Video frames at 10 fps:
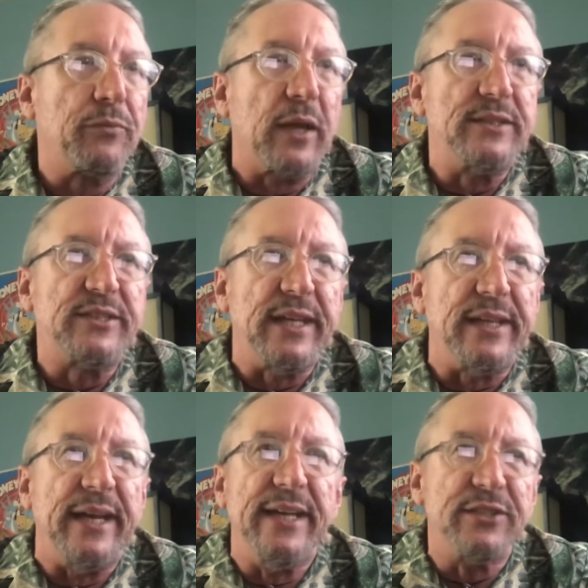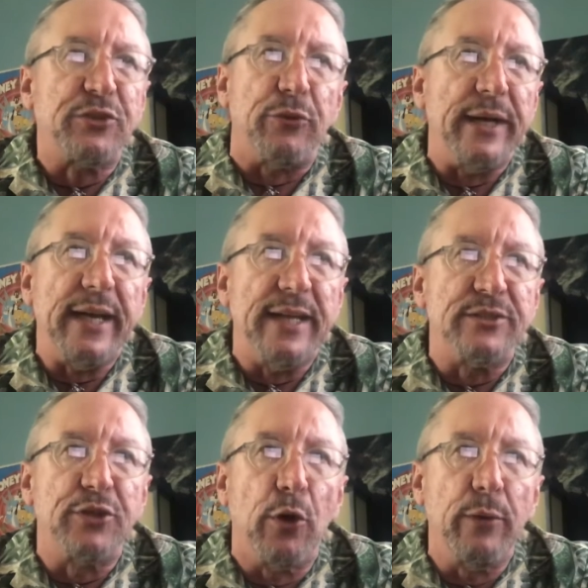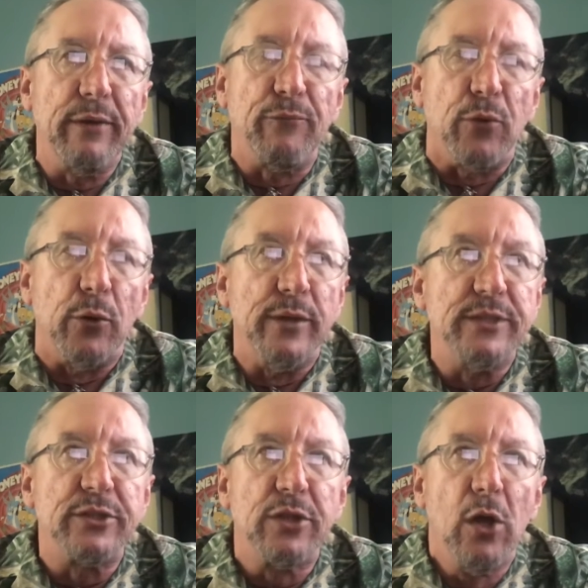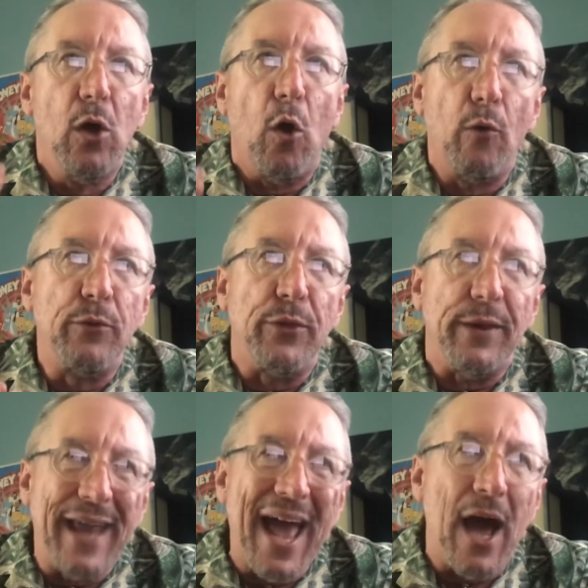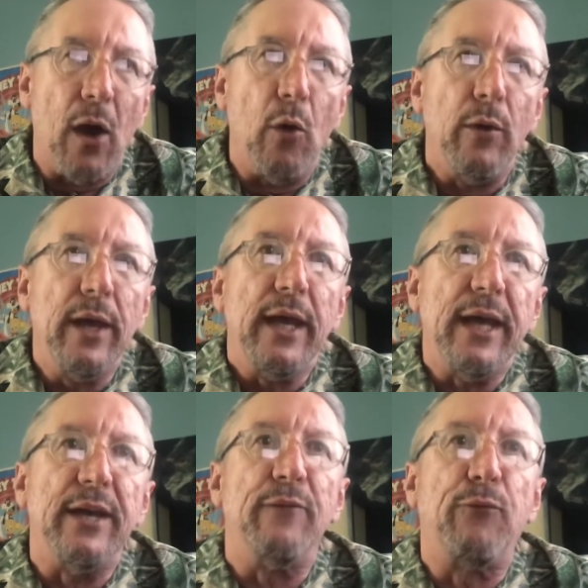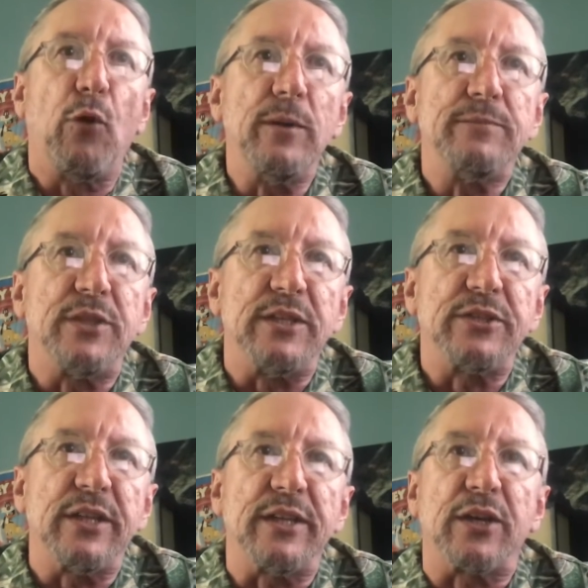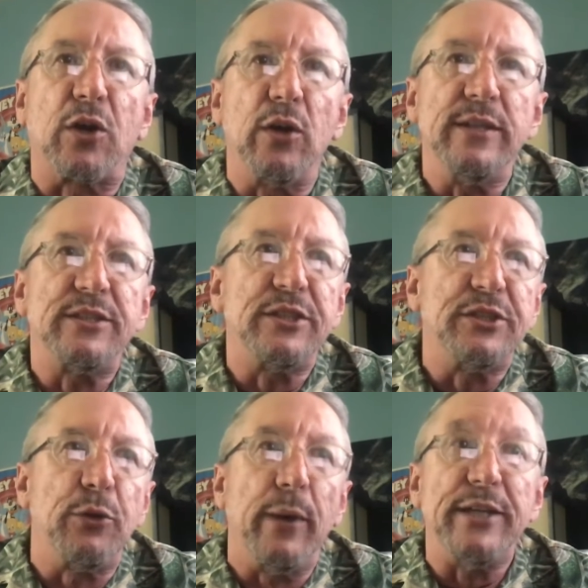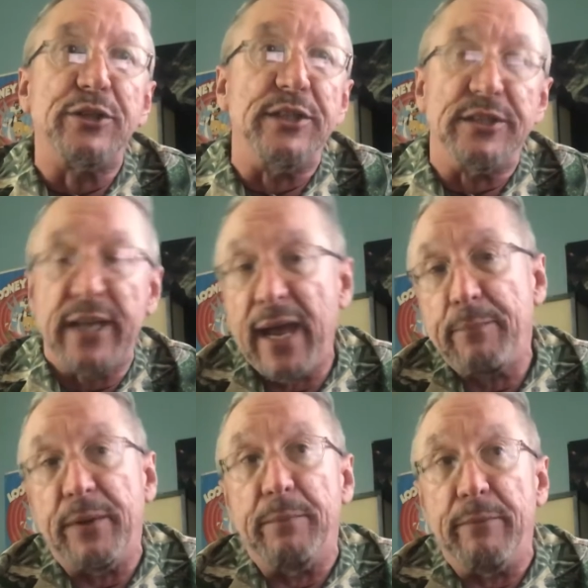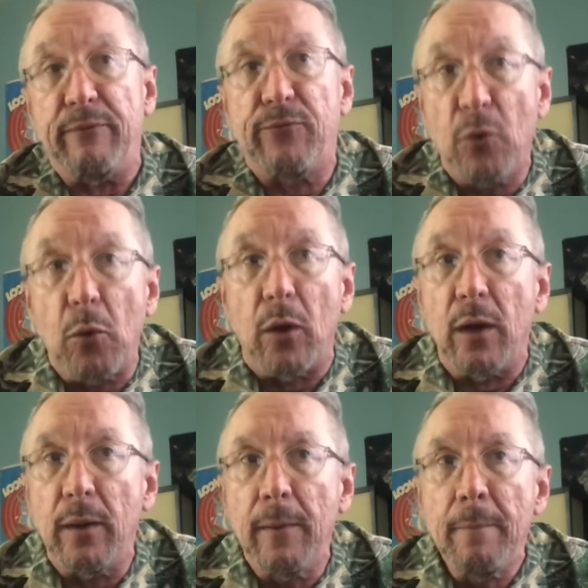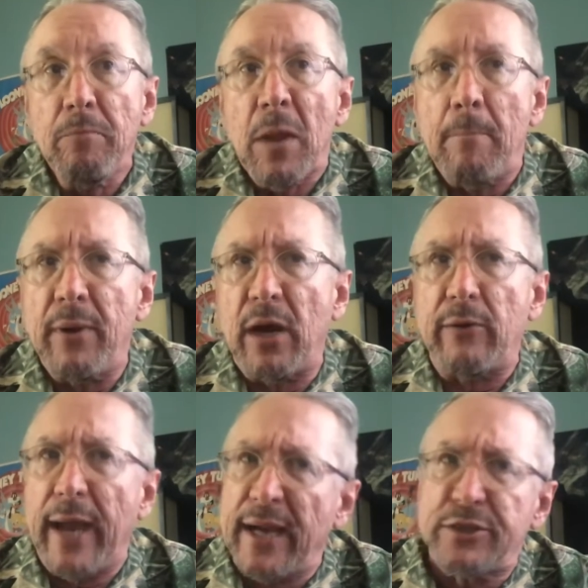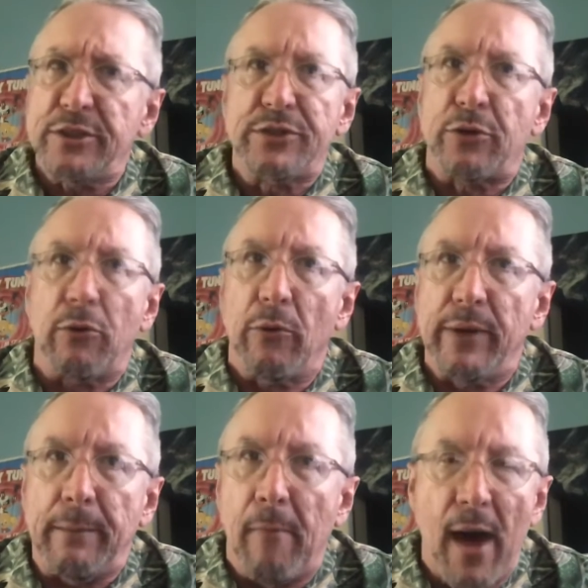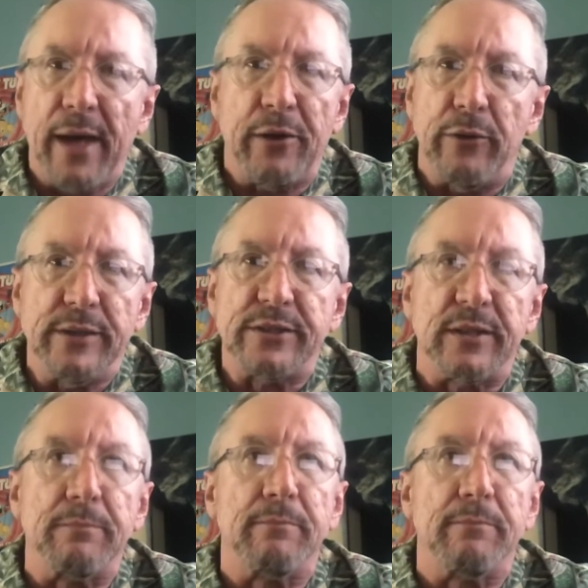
see that history has no influence over the now. It informs us that the current situation has happened before, but our actions are only modestly